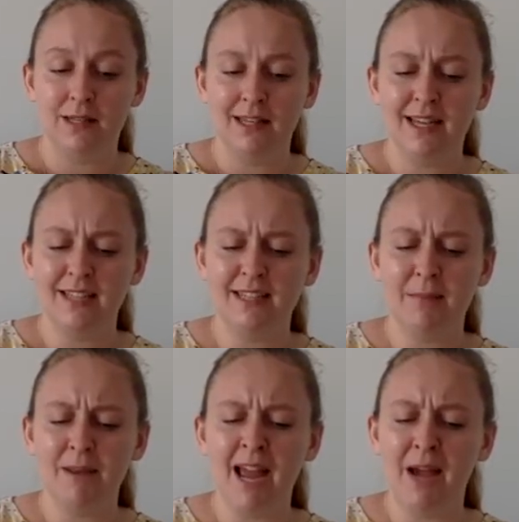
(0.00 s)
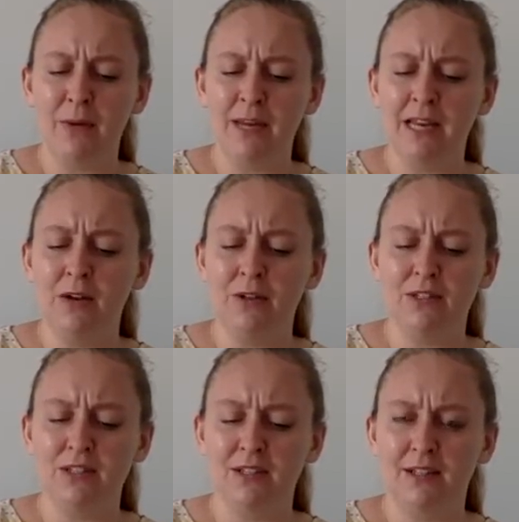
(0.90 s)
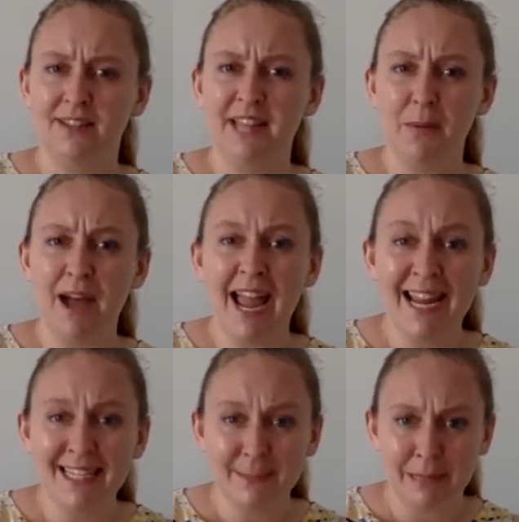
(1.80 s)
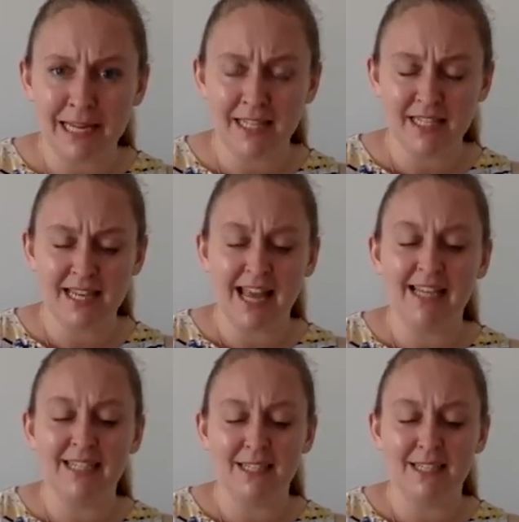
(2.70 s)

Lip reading: Except now, he looked, there were 8 places laid.